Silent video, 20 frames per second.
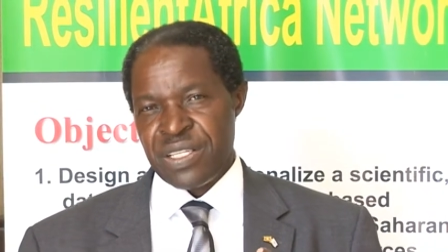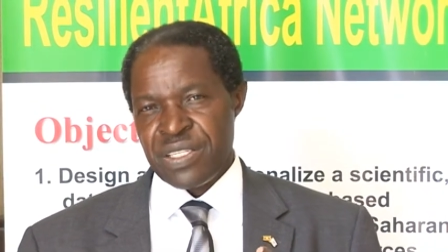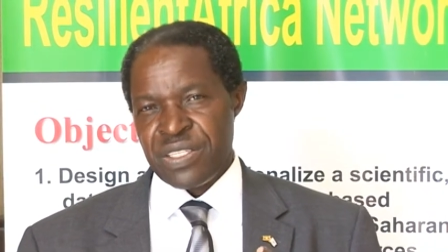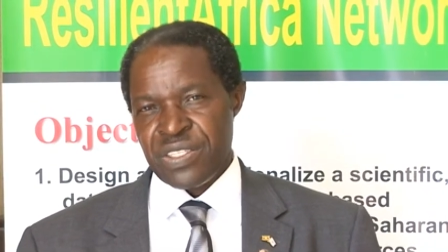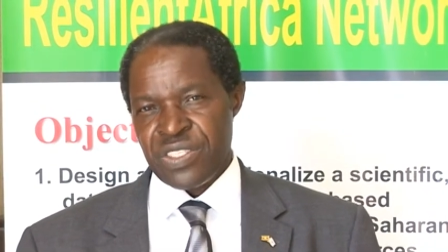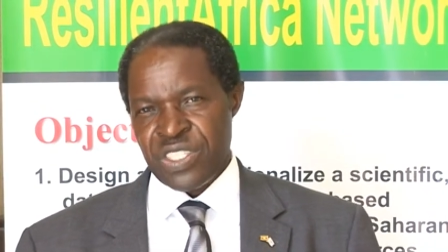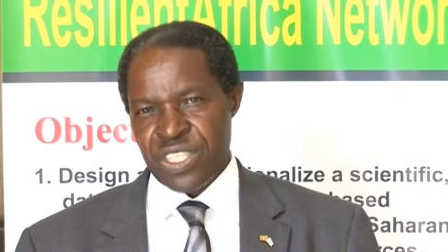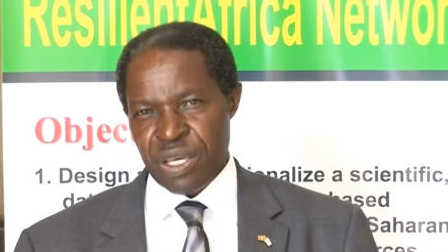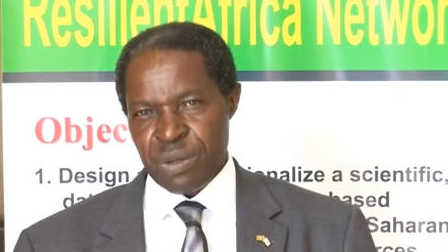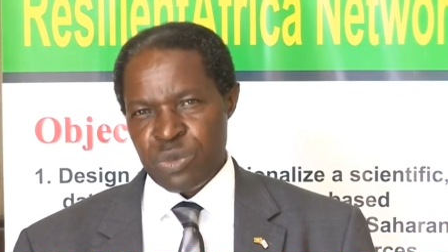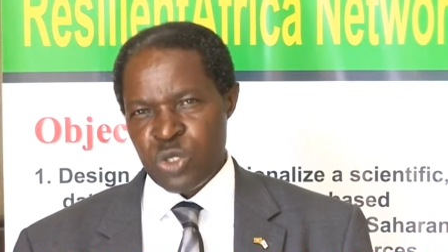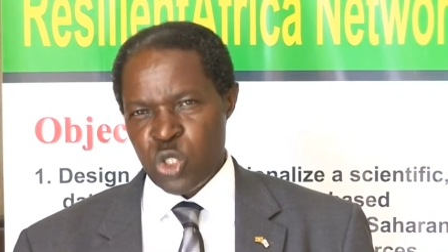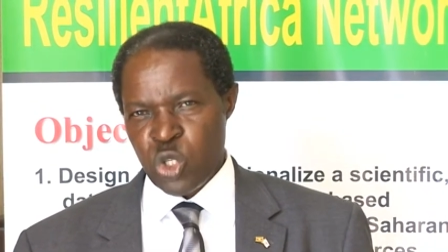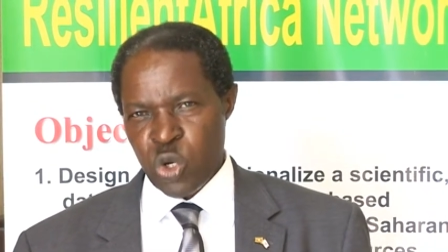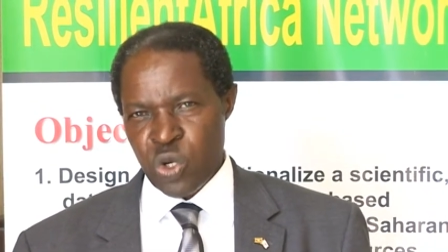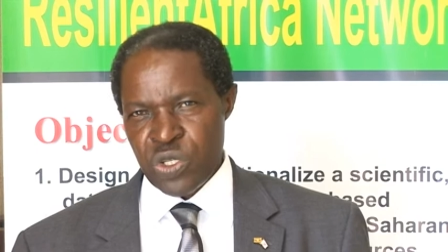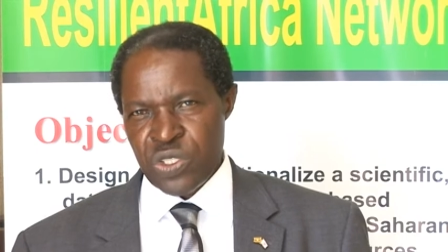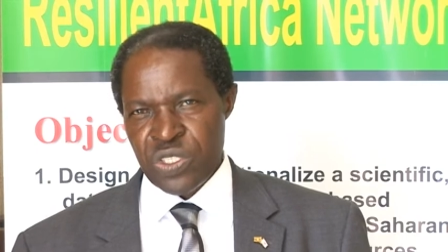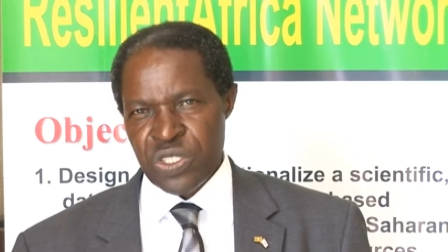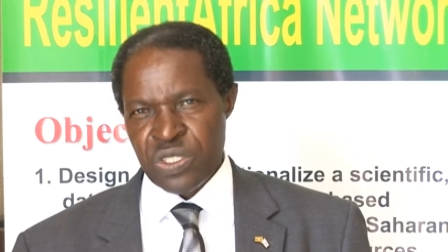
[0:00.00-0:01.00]
same
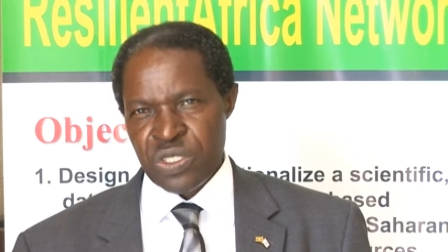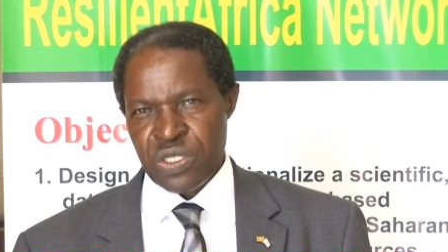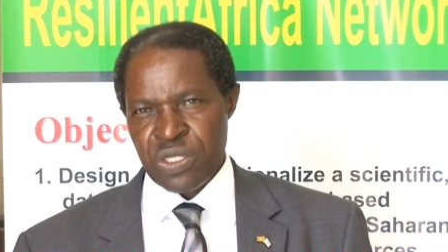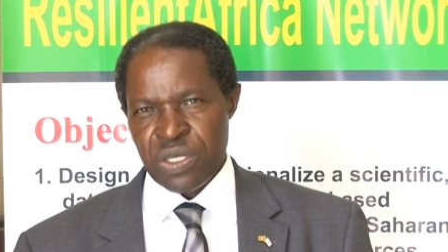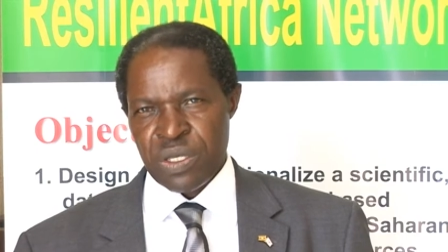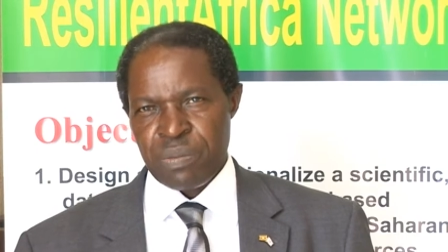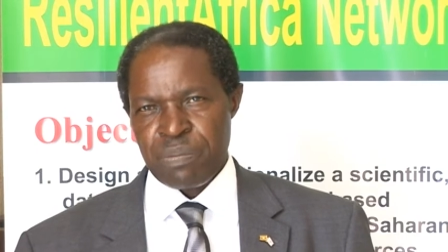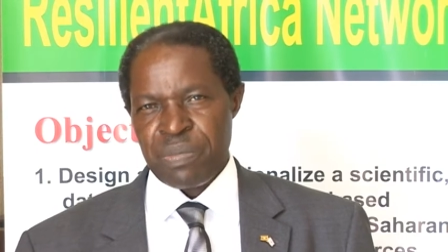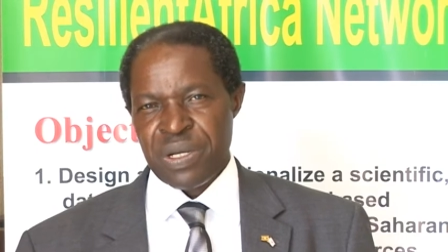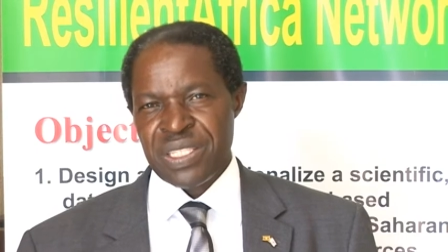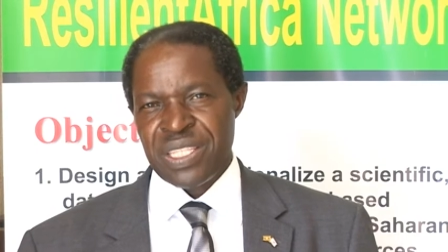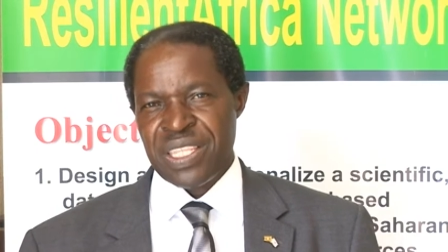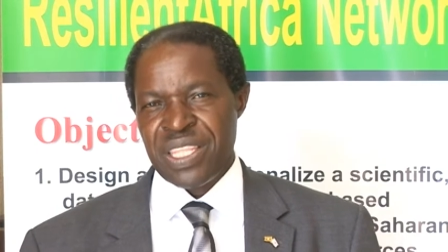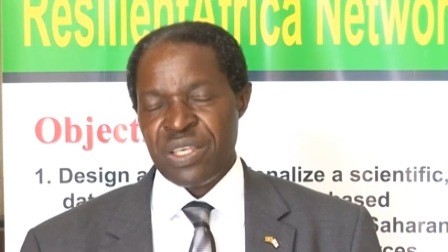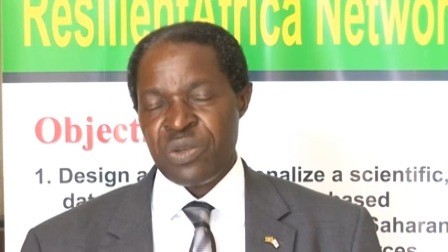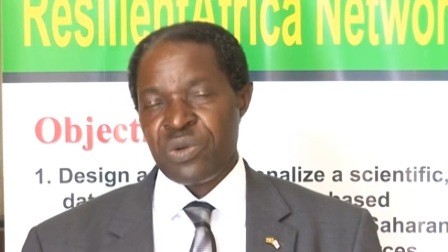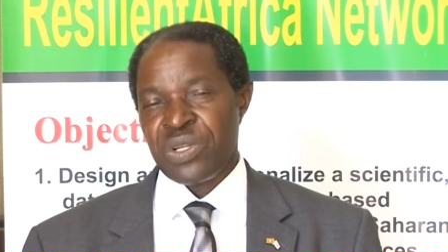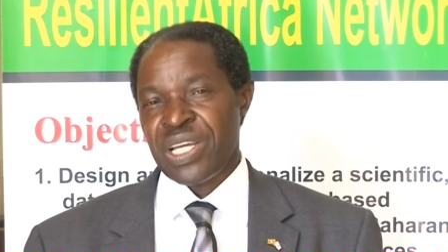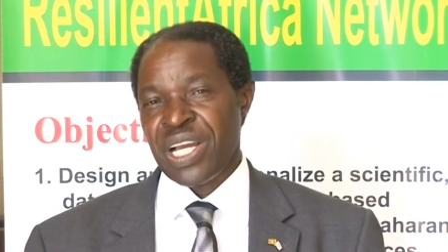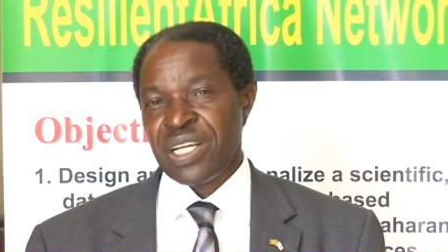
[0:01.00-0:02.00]
shocks, but
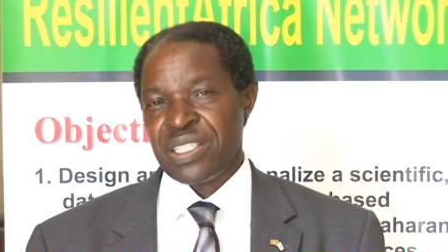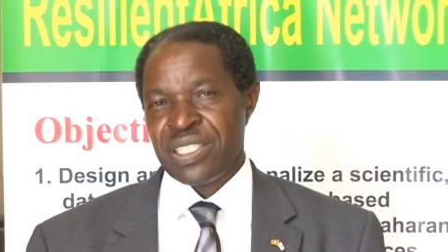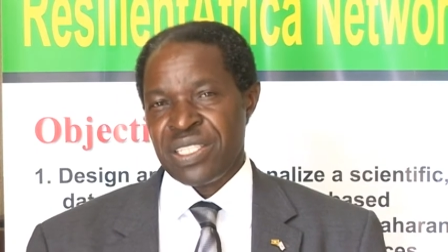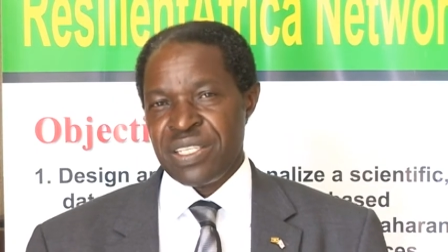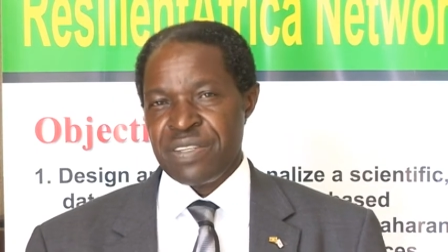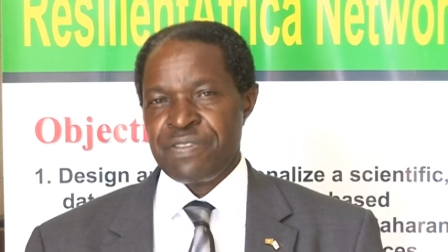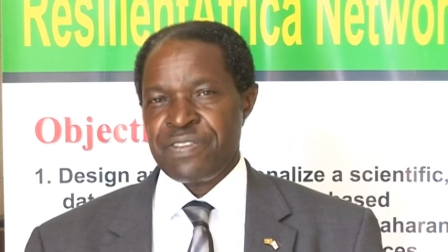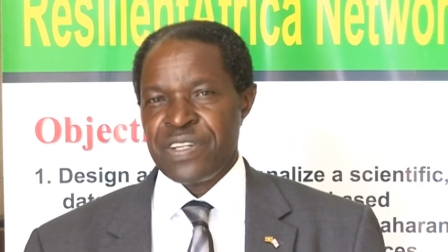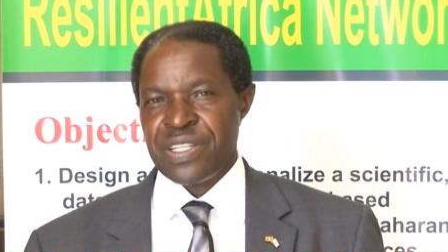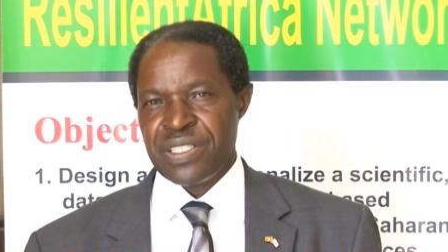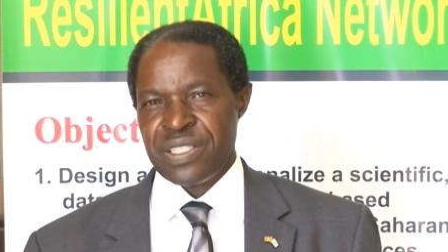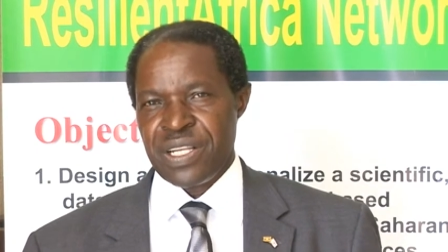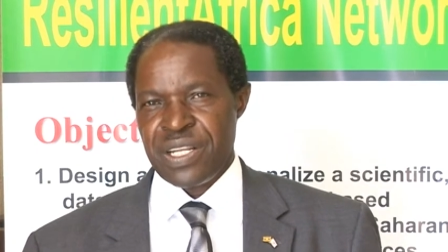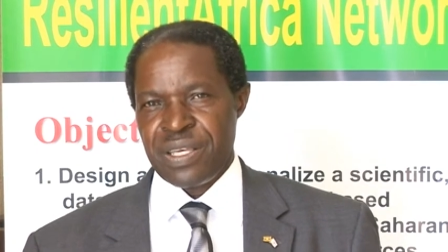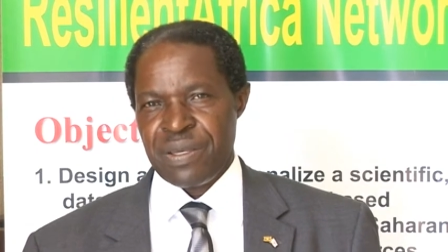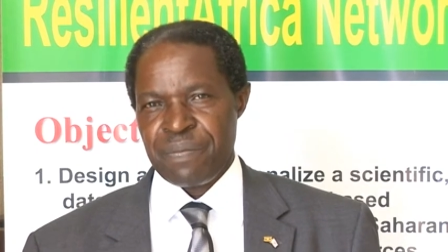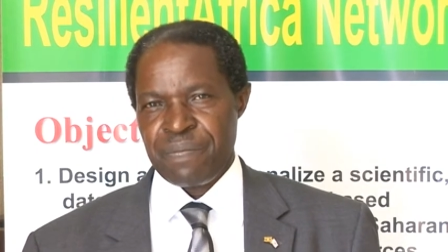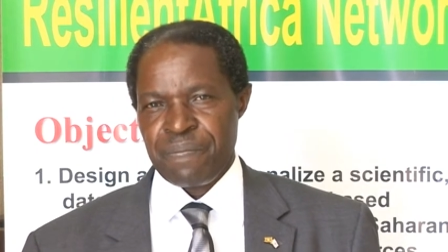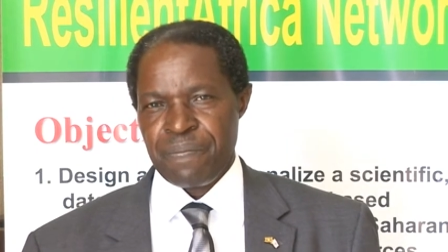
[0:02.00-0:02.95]
they react differently.